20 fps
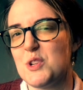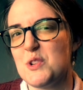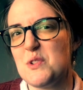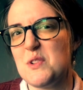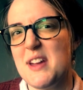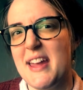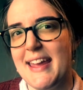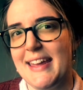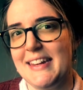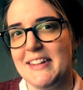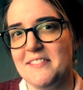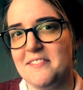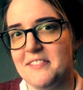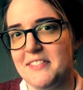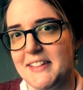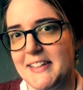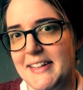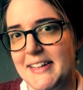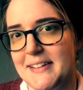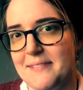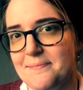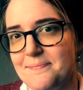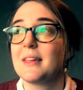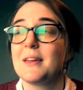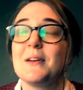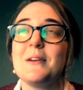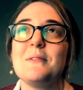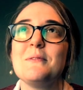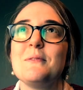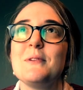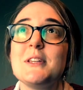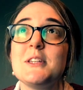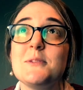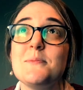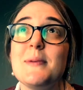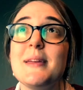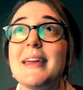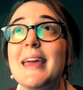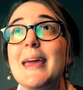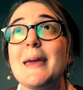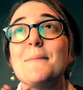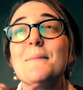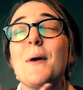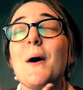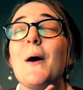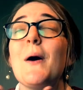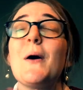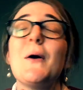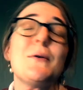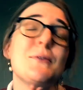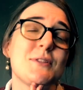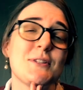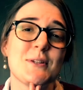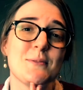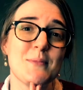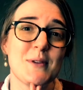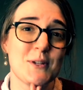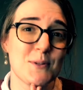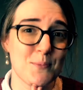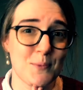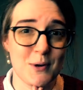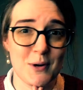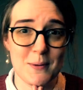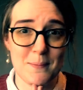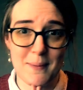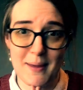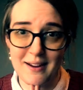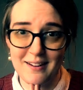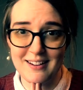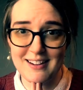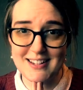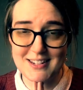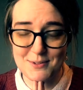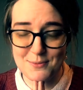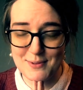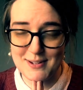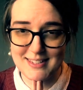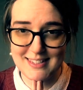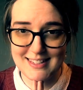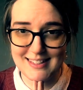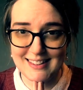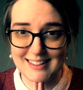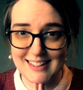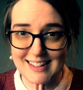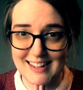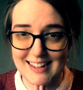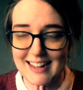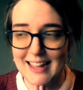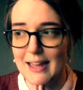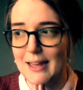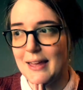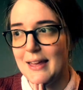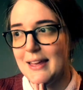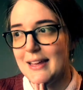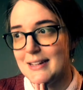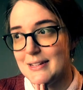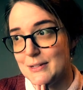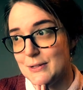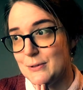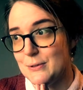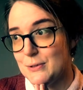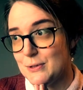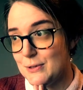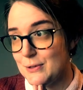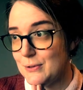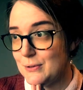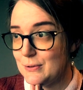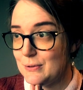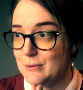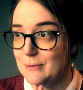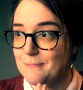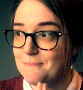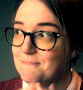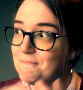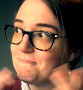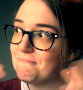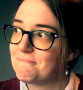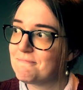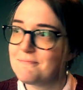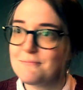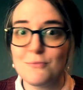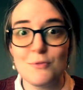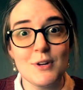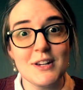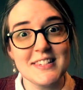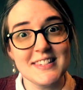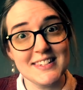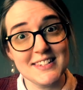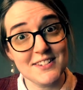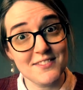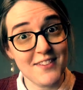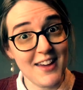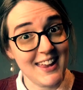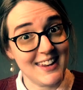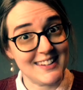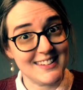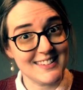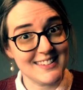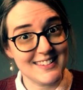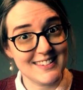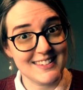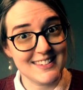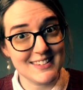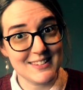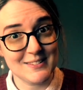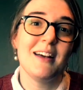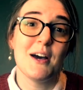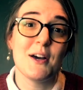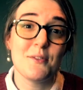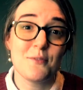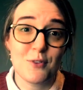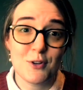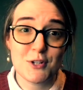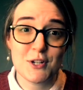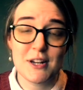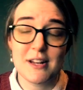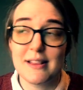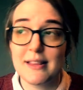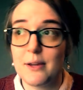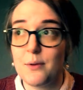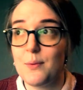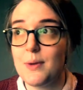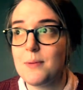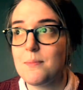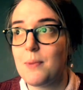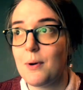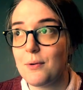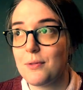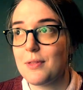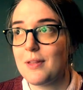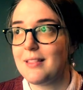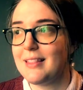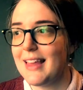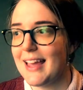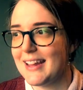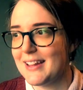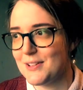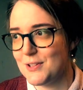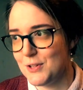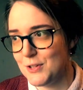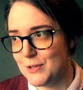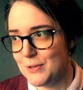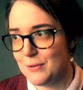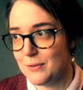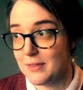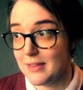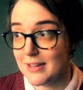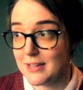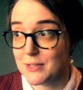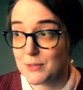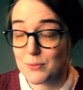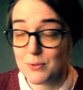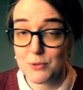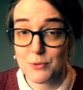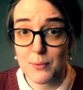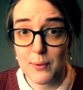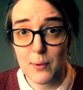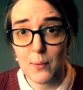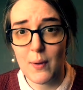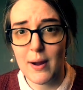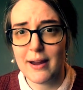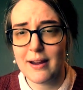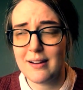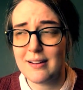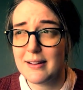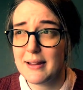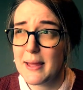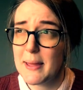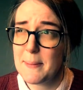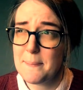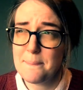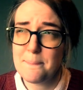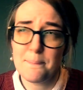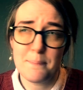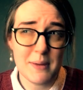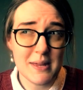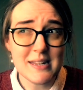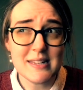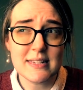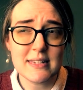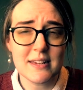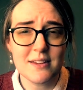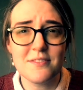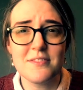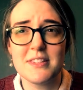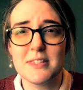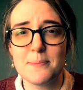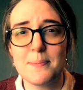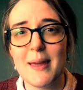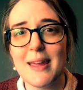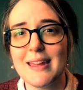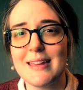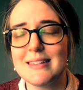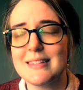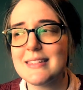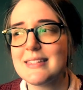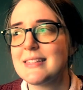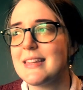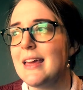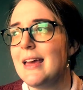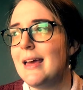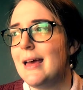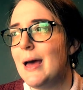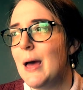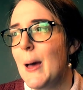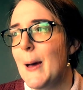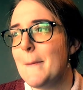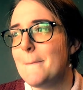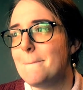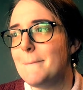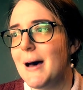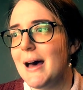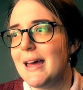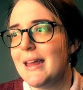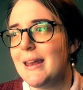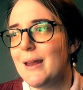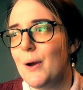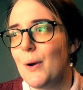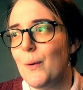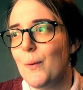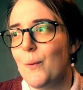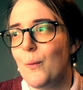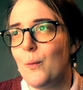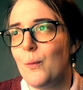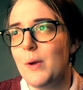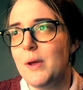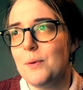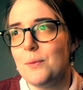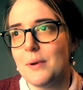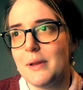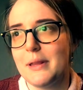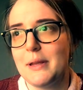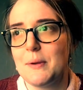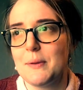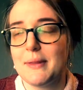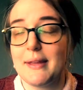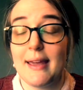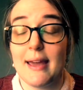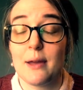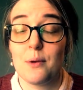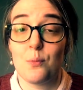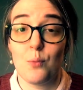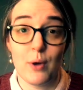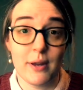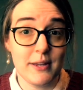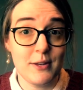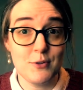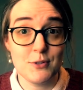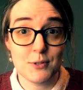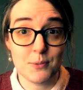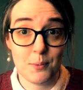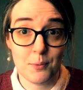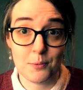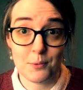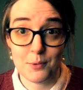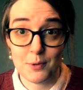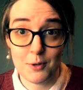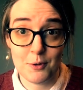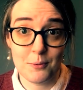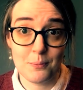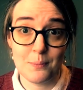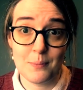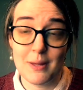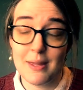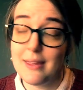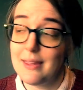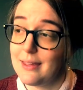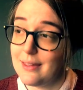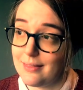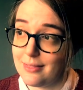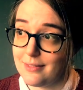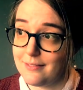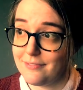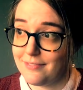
creatively, which became oh so much more apparent recently due to recent events. Unfortunately, we both like to do things which require a bit of space, but we really only had one usable room in the